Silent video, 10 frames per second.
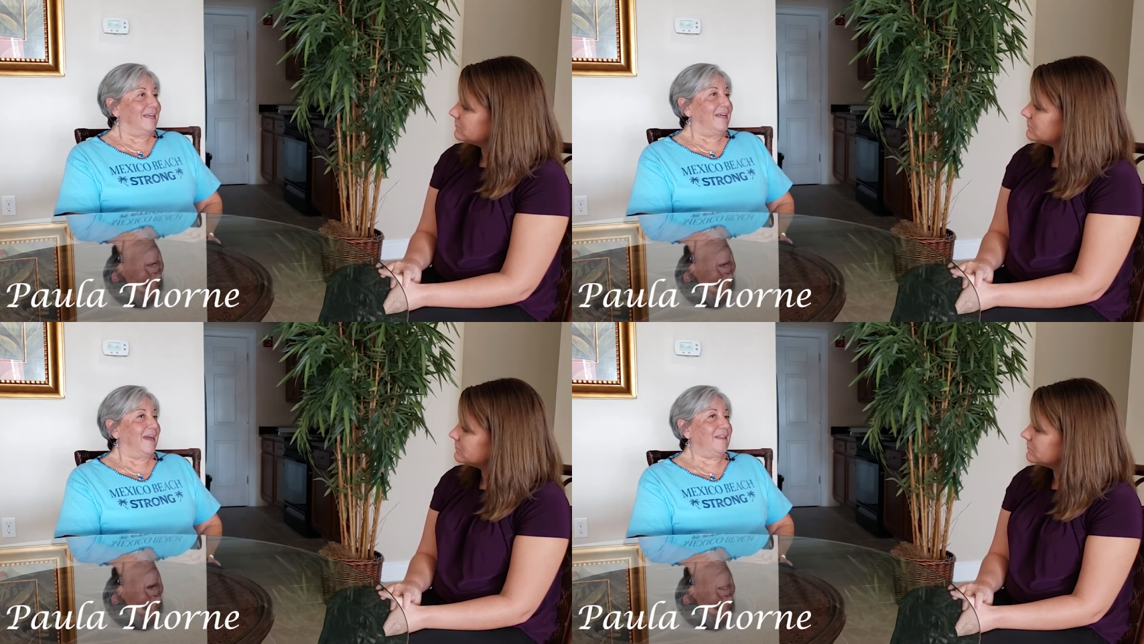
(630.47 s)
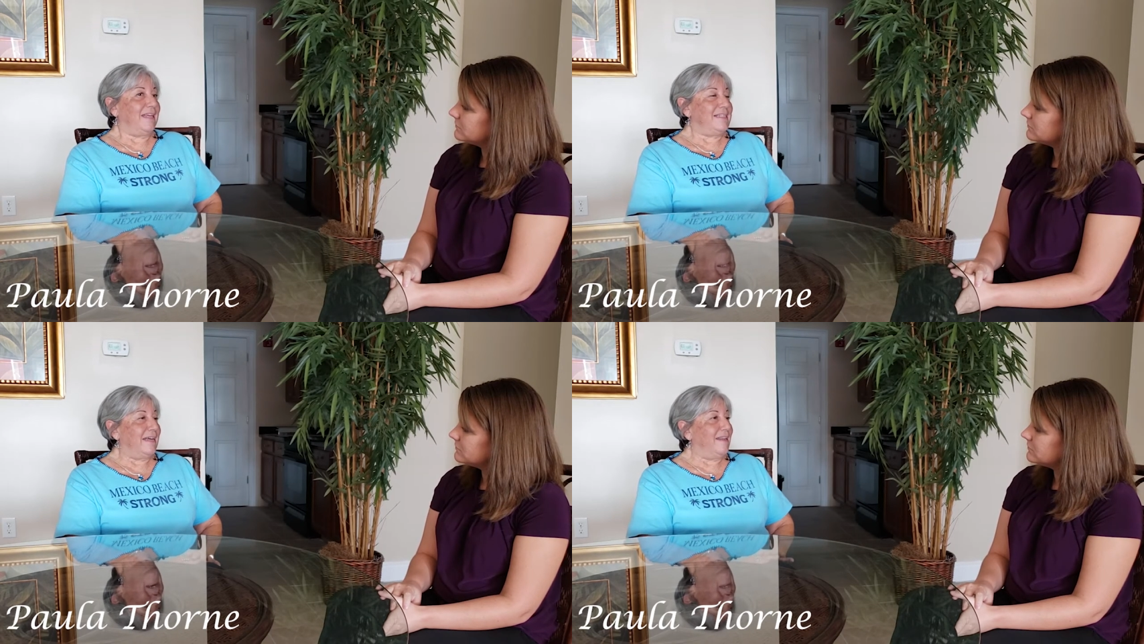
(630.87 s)
Speaker 1: I
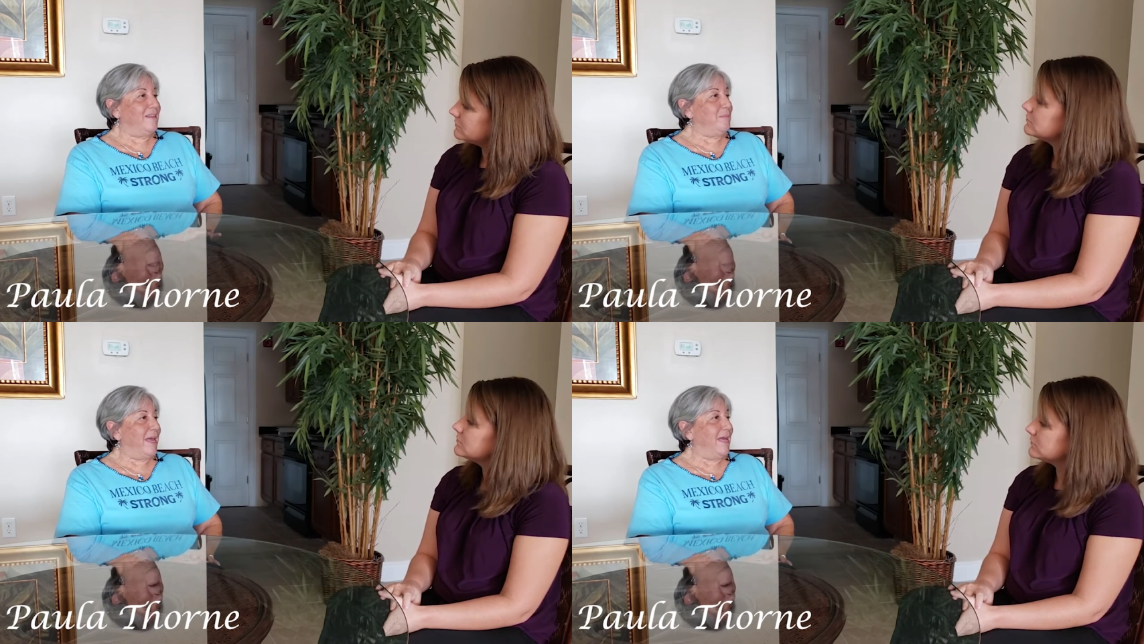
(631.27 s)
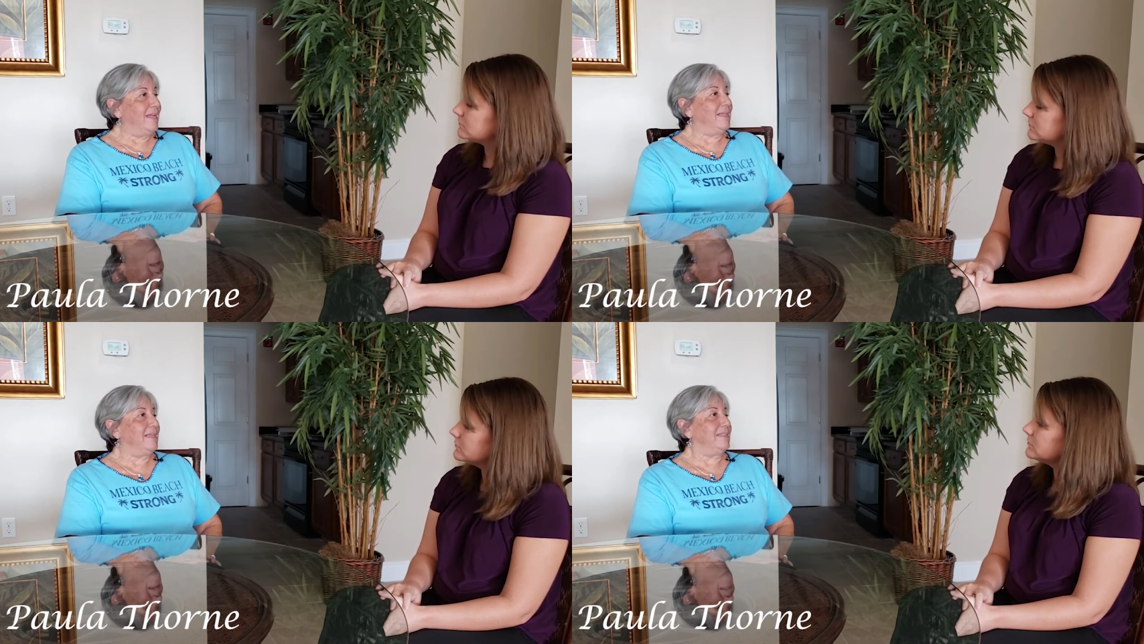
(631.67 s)
laid down on the
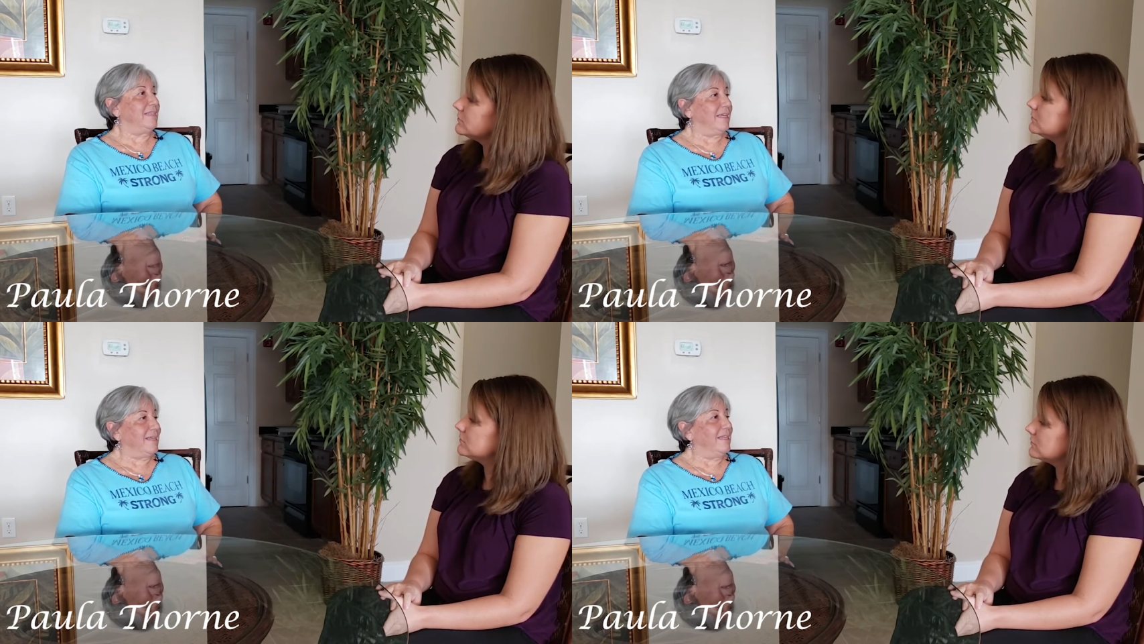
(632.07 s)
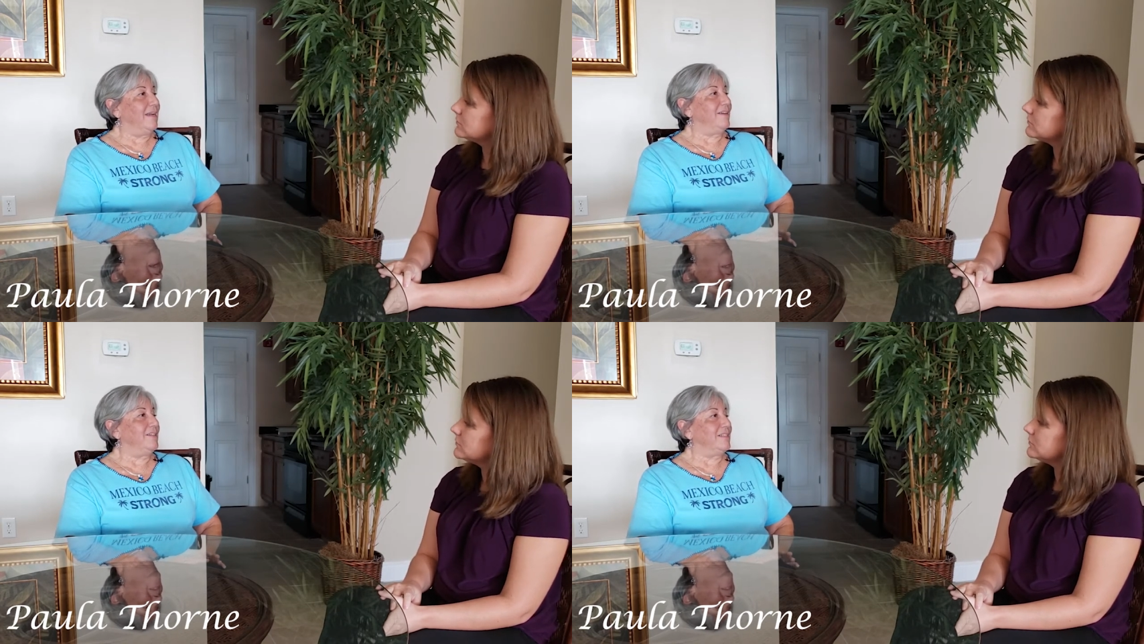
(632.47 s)
bed, and he's like, you
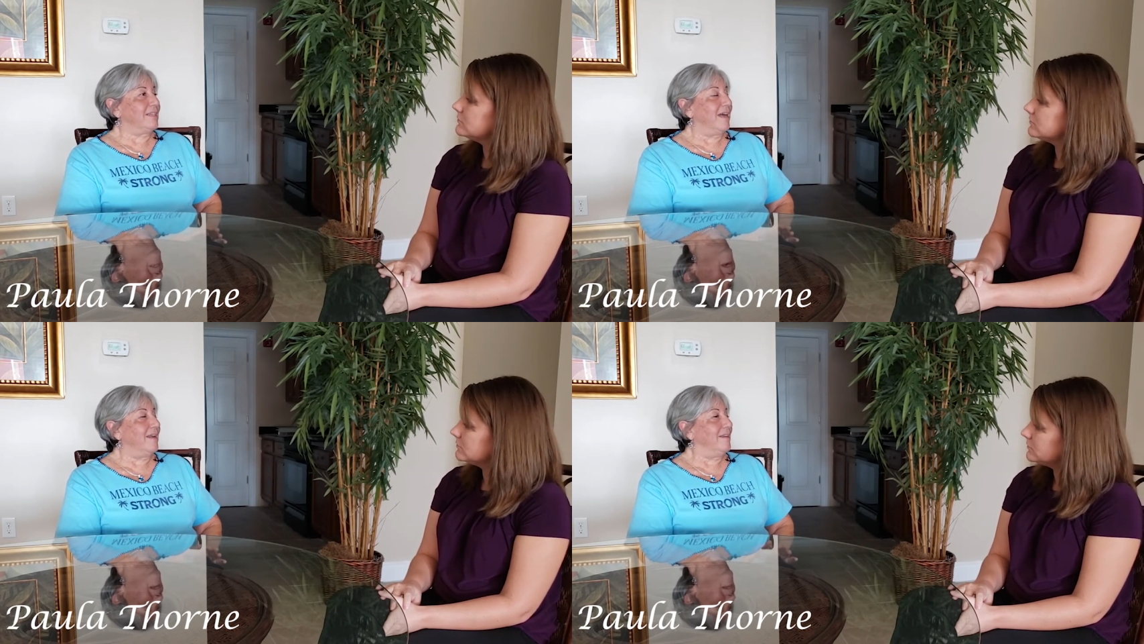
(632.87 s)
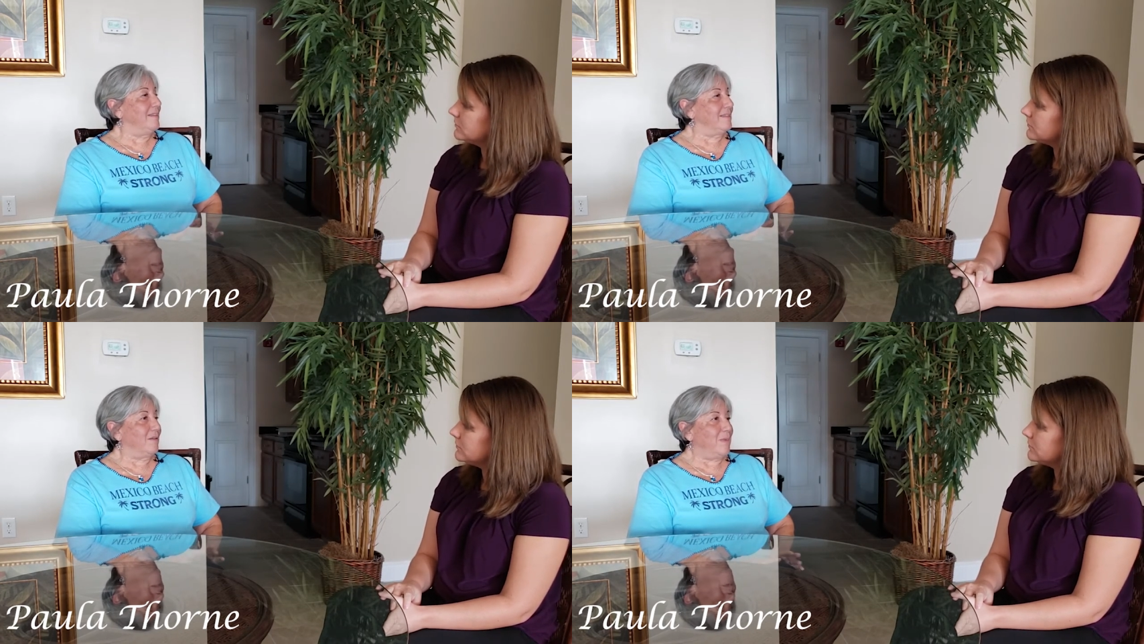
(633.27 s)
know, you just got to.
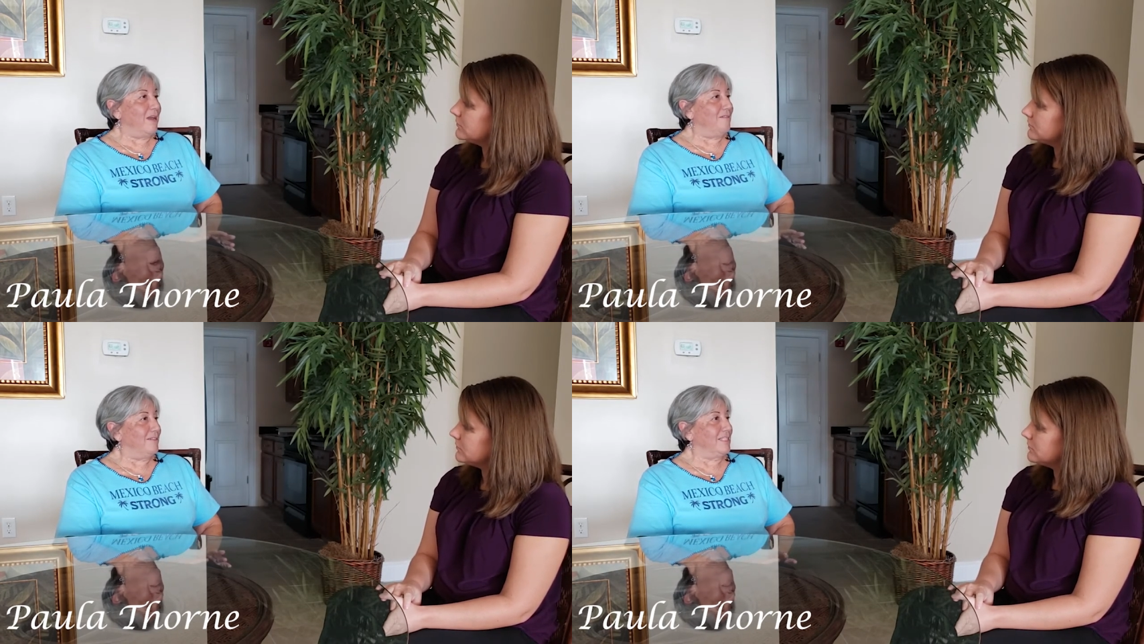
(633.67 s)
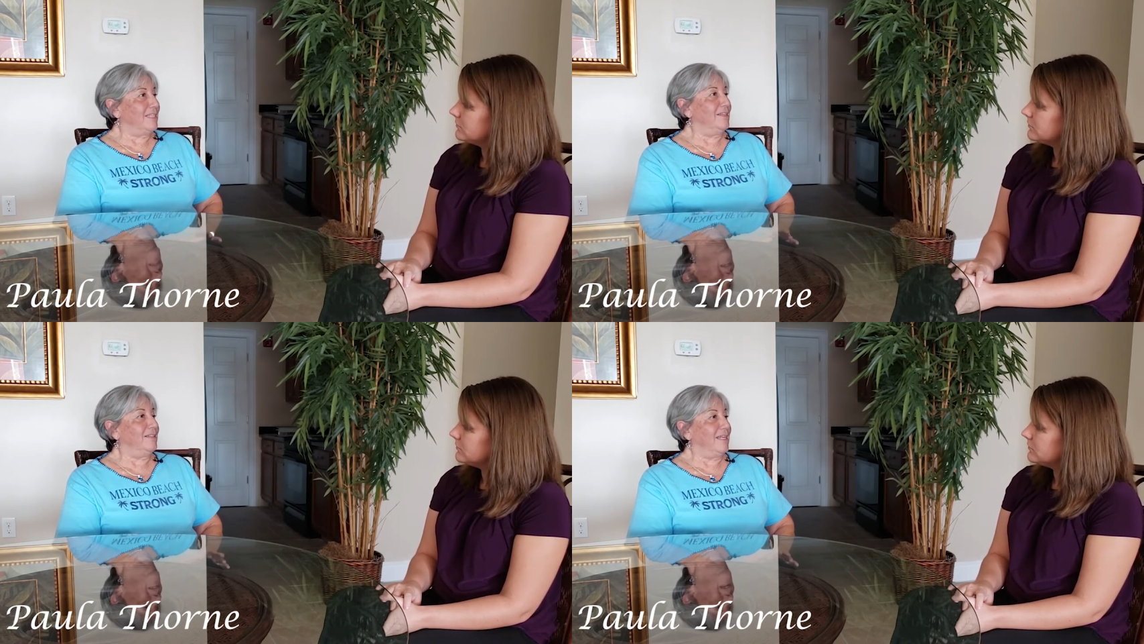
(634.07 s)
This will be over
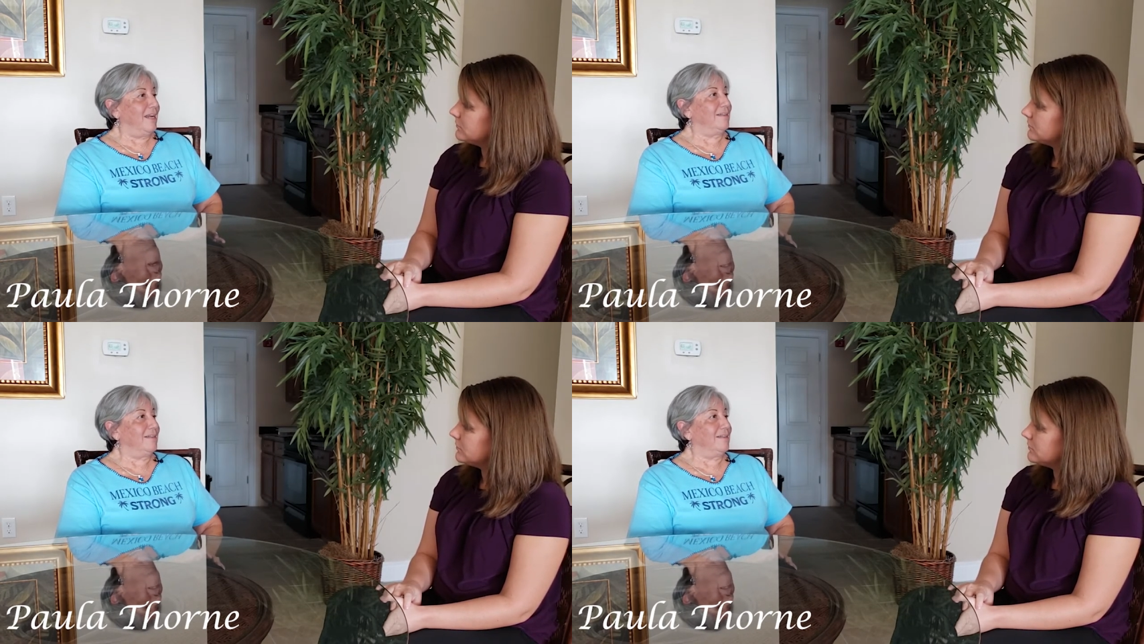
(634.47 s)
soon, you know.